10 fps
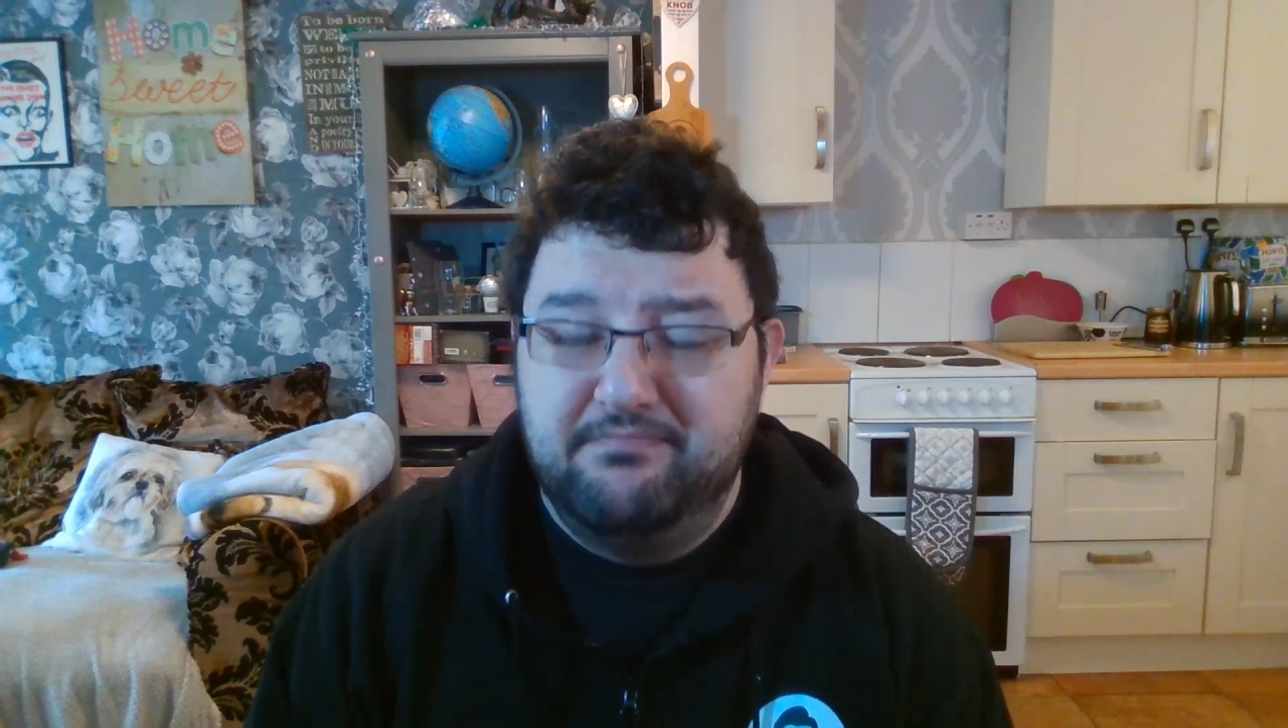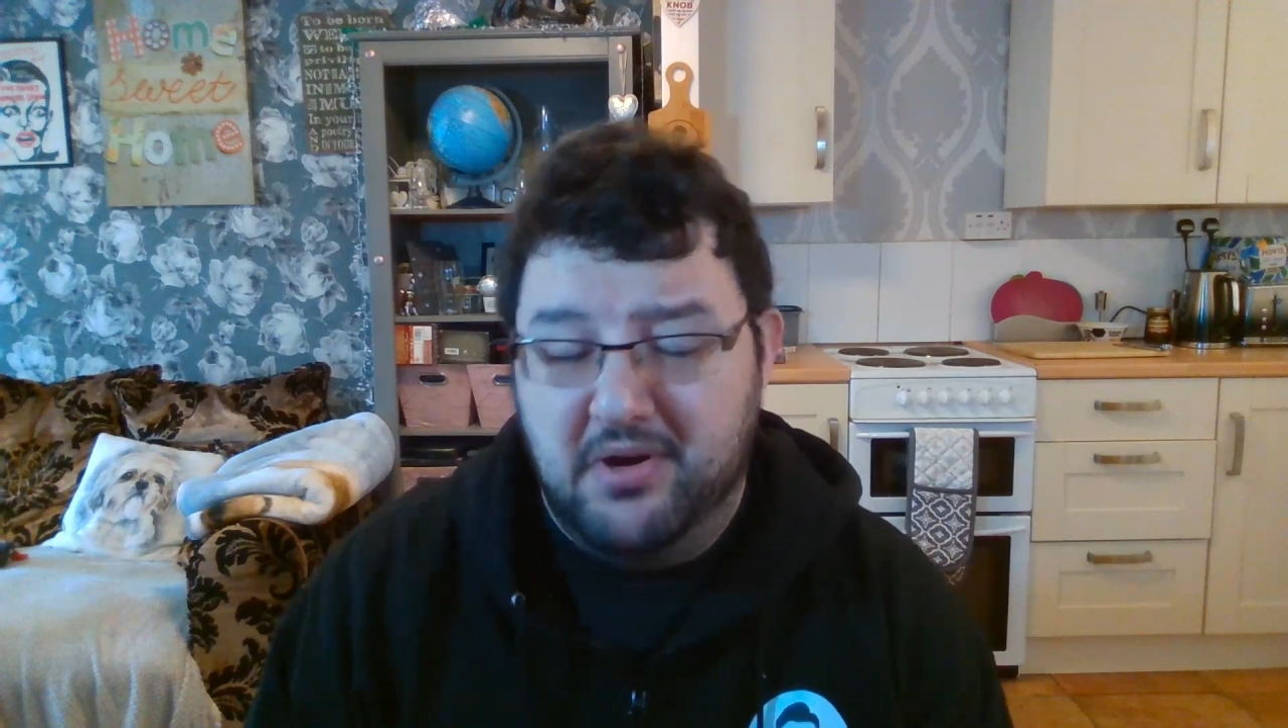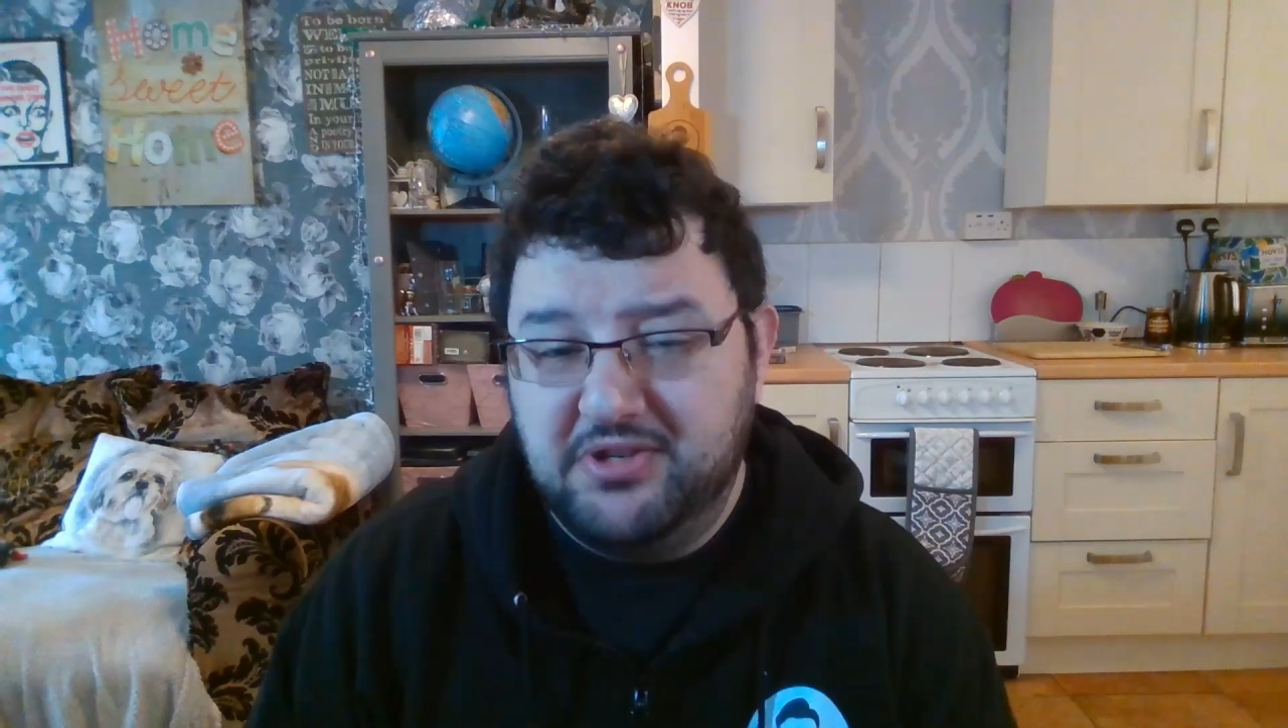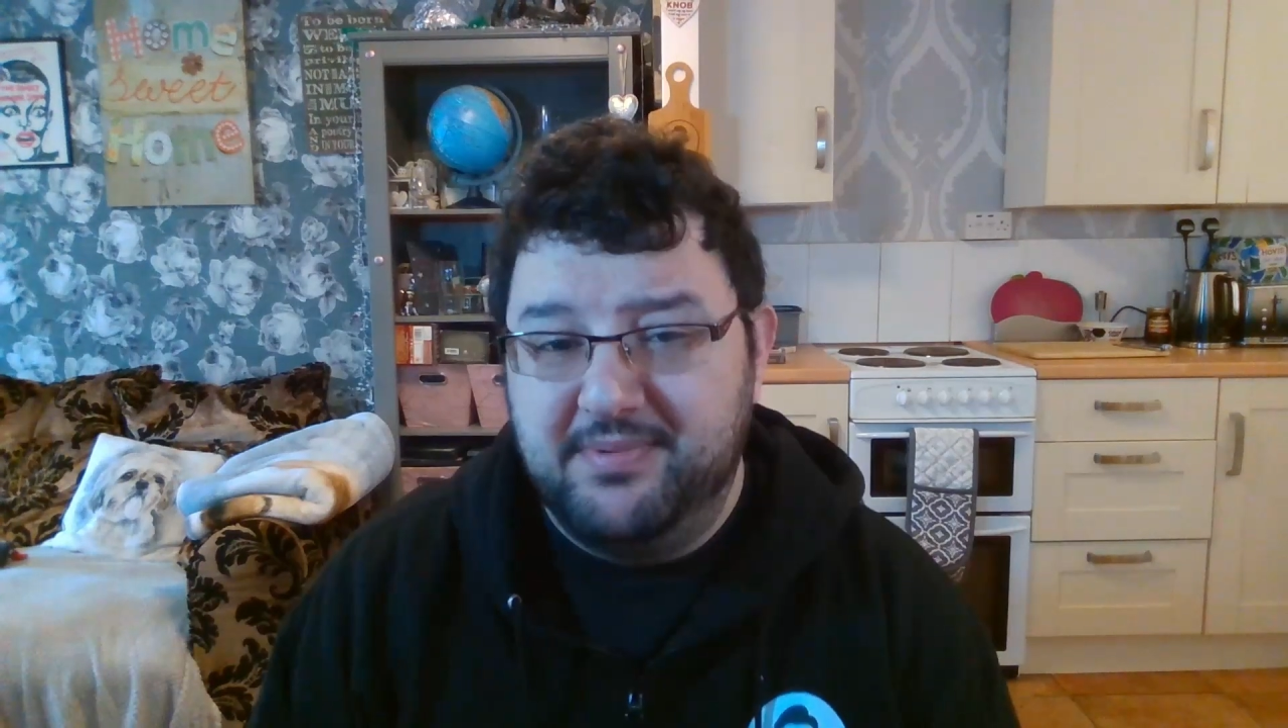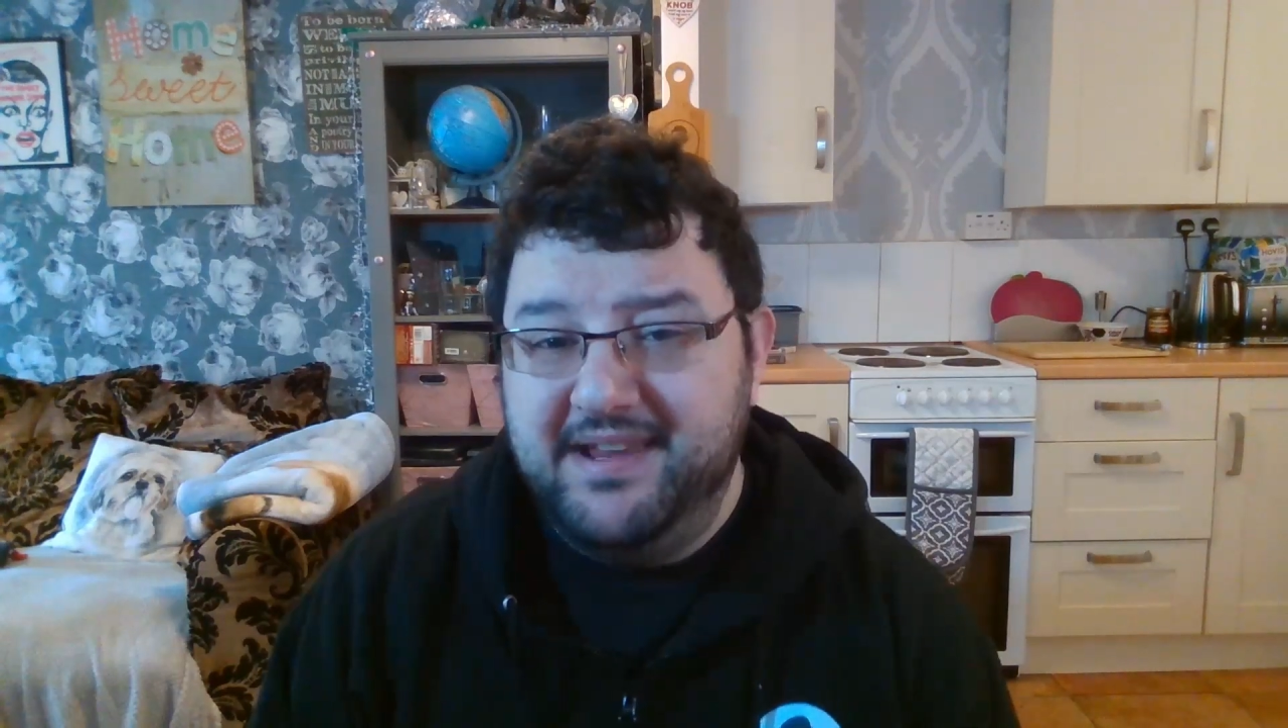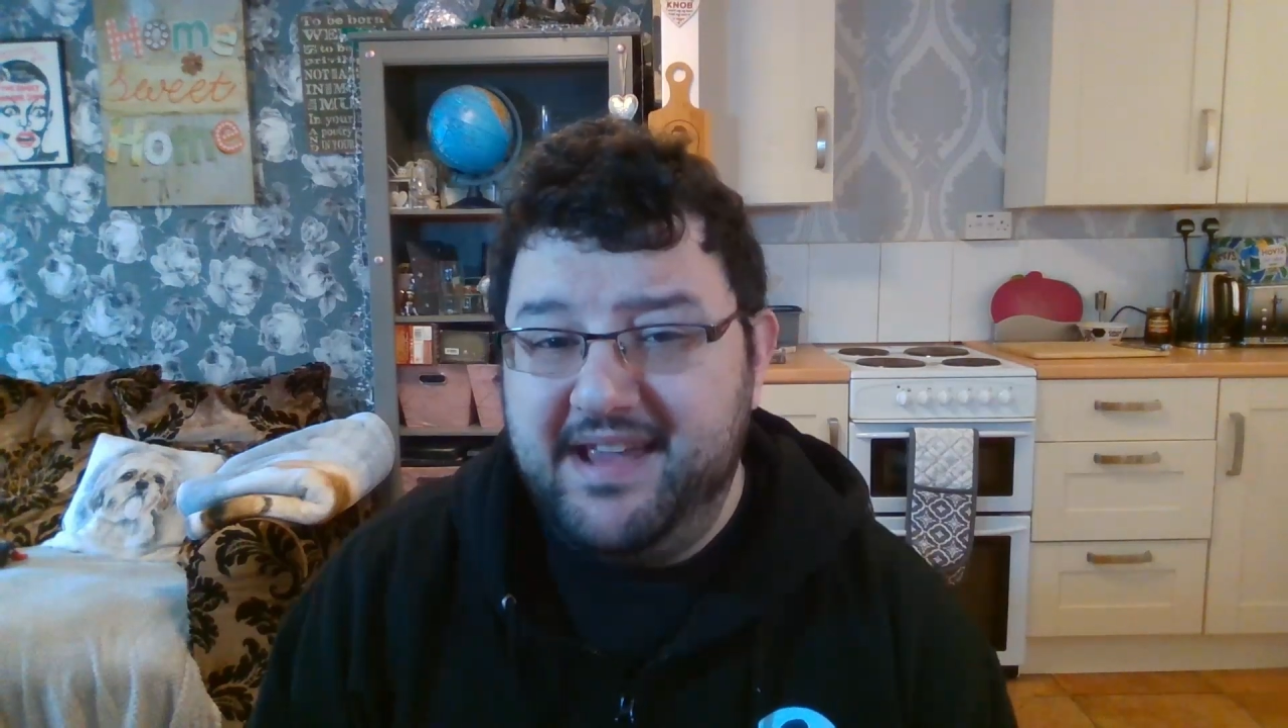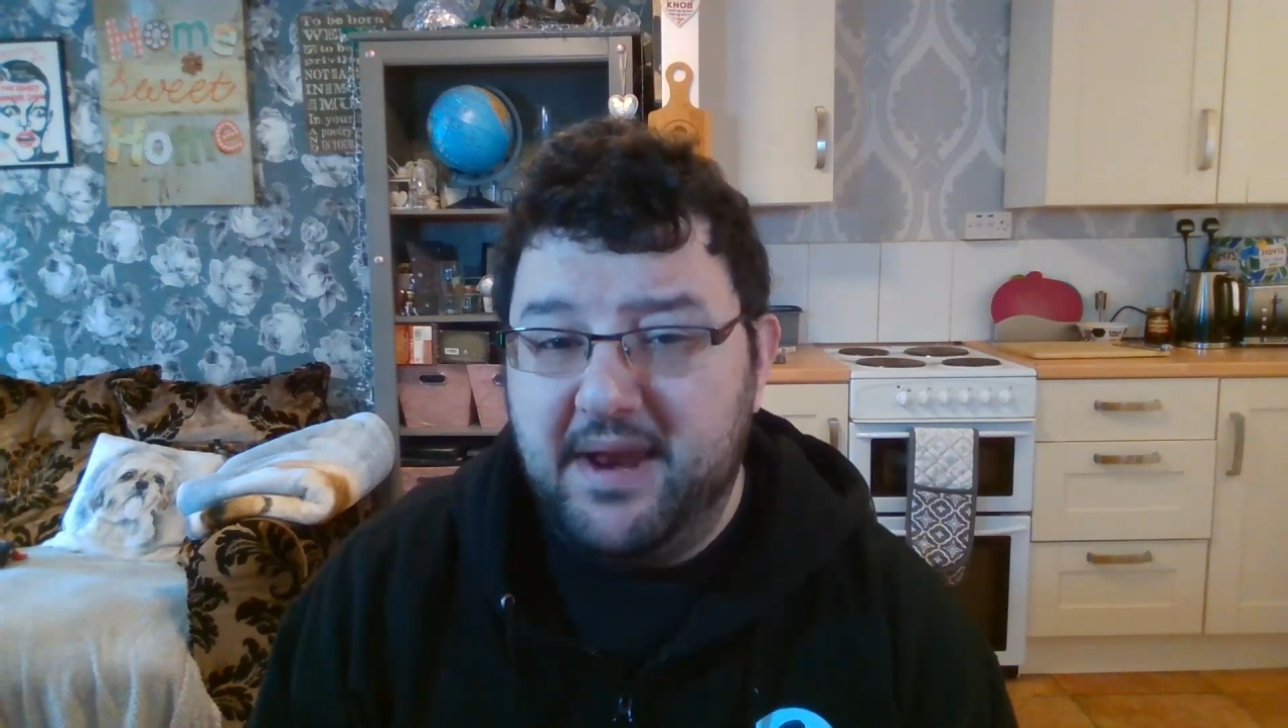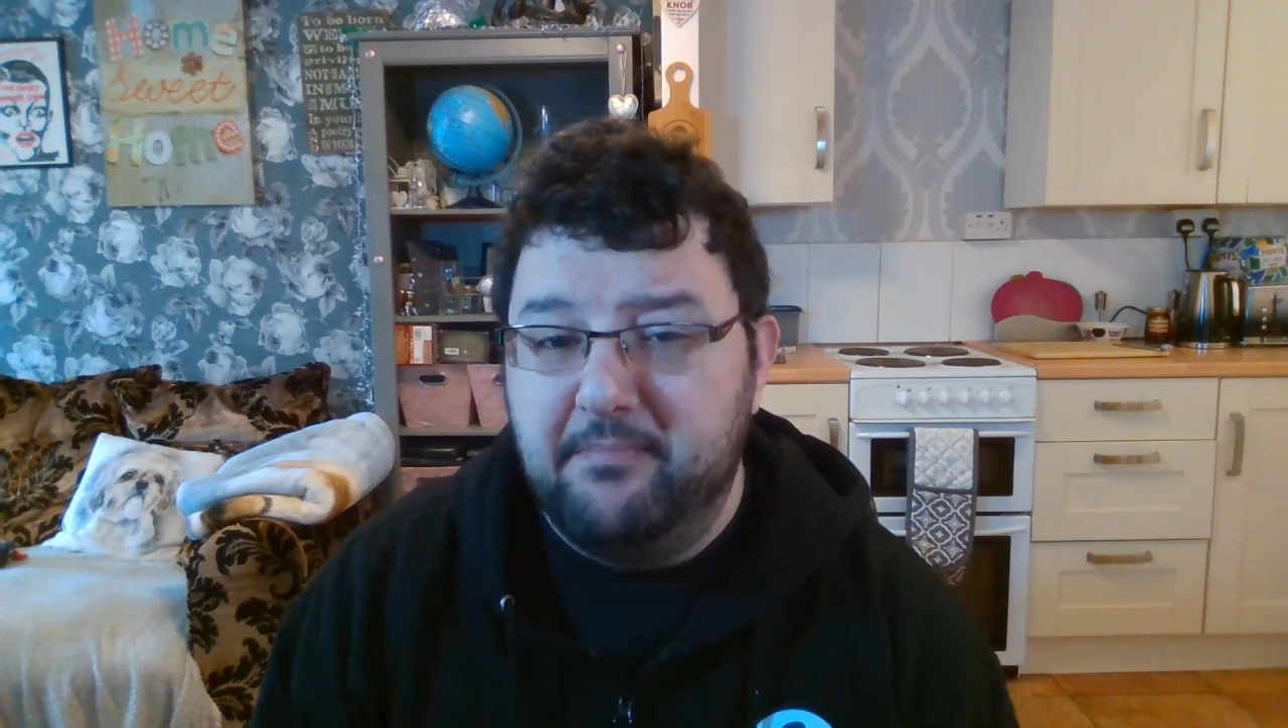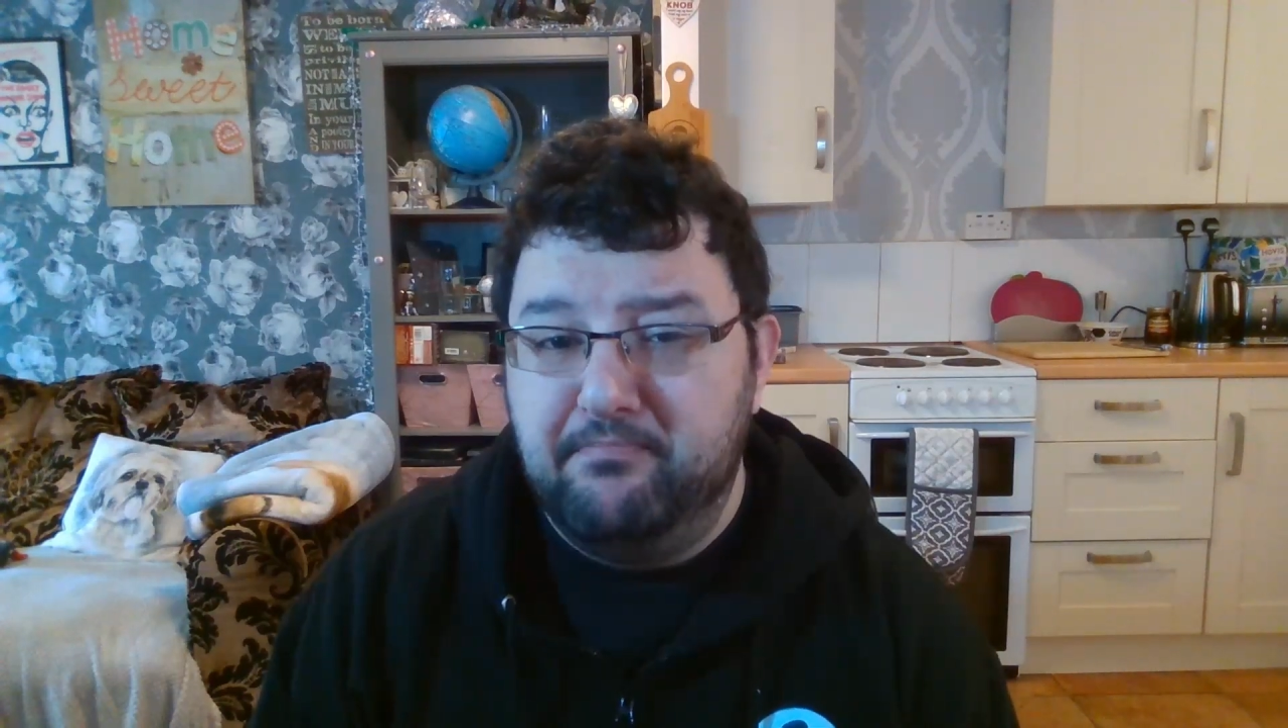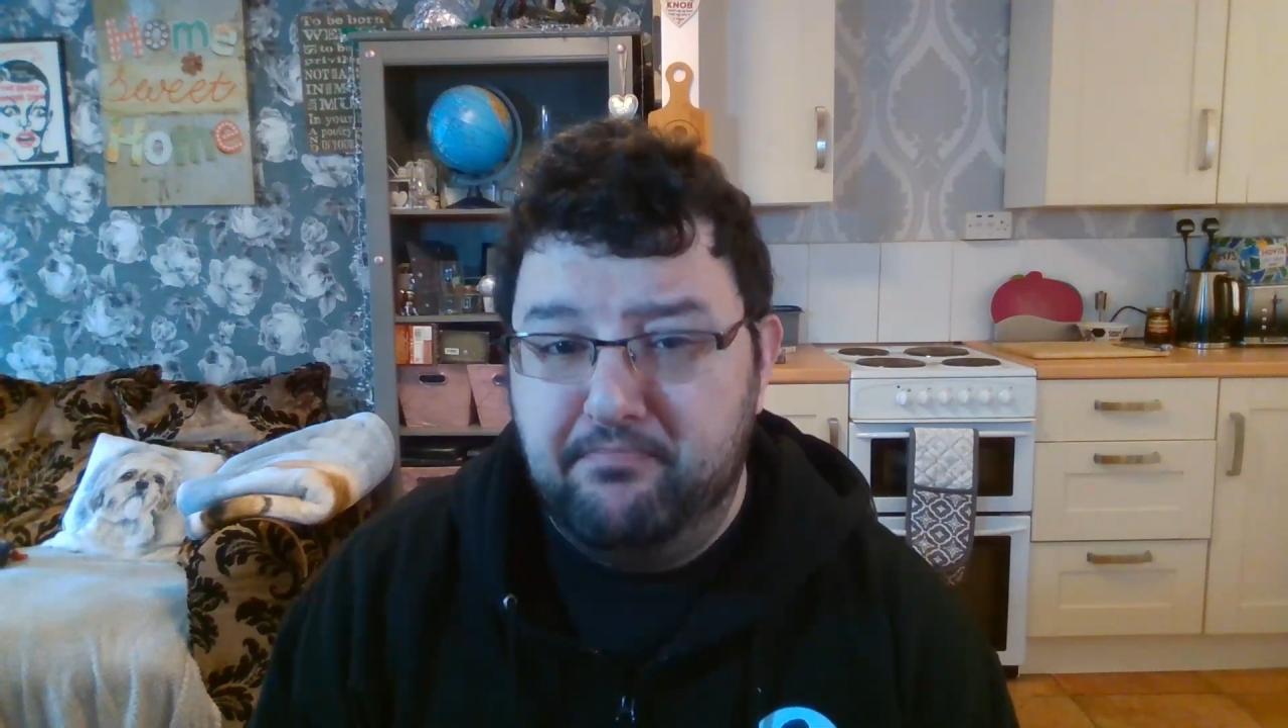possibly
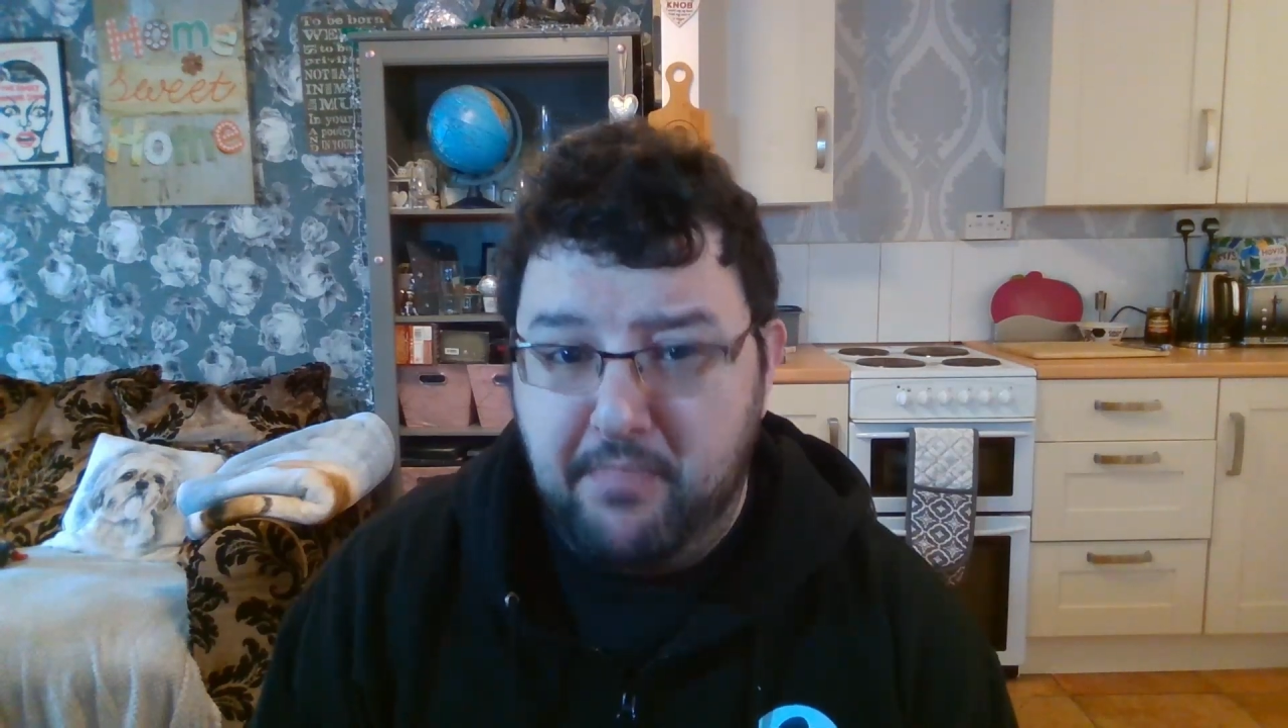get a